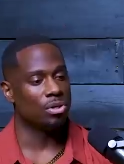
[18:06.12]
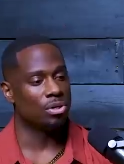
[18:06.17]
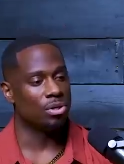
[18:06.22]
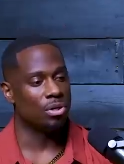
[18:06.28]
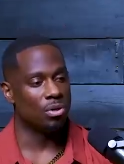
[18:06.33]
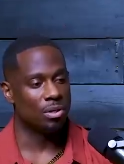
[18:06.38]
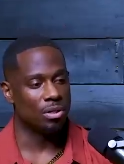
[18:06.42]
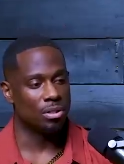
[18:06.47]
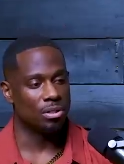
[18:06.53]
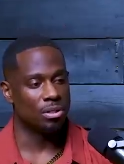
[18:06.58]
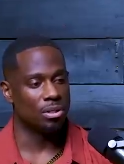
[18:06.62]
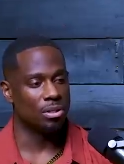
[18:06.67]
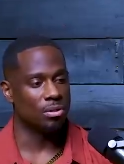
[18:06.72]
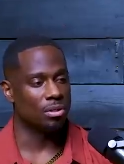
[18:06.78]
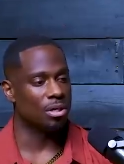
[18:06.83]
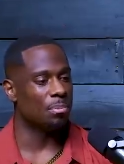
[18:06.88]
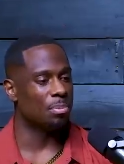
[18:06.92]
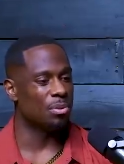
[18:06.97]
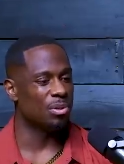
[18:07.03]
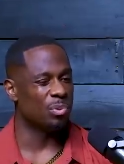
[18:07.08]
go a good
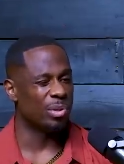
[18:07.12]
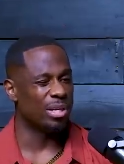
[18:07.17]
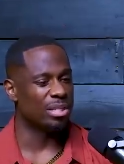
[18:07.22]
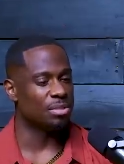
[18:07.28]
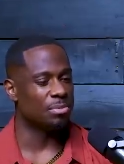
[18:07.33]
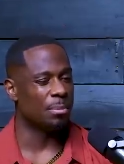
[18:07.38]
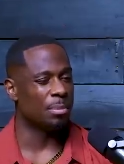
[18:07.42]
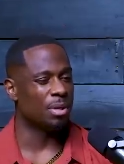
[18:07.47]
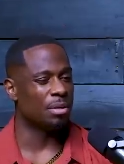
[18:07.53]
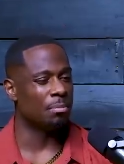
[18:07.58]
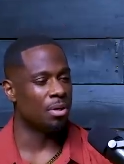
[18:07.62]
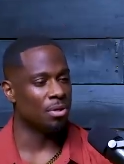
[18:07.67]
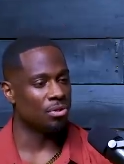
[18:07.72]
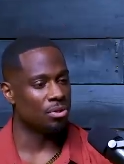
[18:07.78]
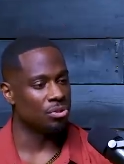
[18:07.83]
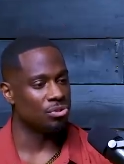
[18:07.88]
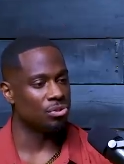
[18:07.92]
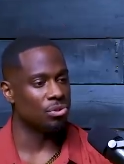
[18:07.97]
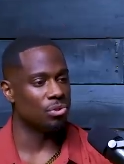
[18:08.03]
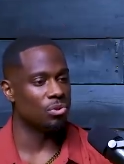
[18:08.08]
couple of weeks, maybe a month
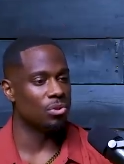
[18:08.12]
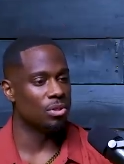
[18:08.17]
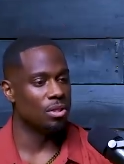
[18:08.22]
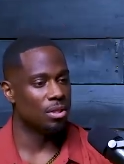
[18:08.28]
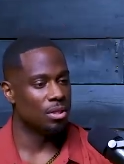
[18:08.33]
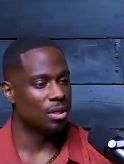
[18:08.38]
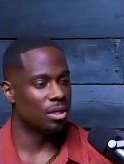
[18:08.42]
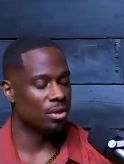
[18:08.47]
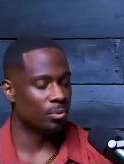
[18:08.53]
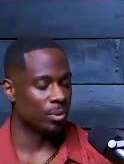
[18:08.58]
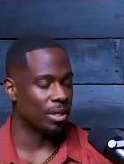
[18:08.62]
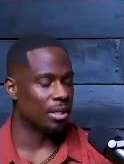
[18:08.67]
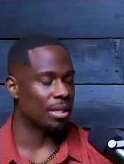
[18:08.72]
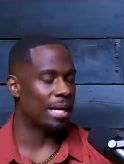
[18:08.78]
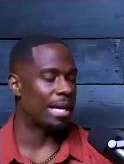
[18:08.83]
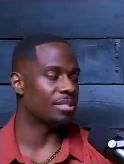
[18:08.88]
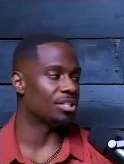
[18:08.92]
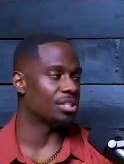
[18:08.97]
or two, and we clash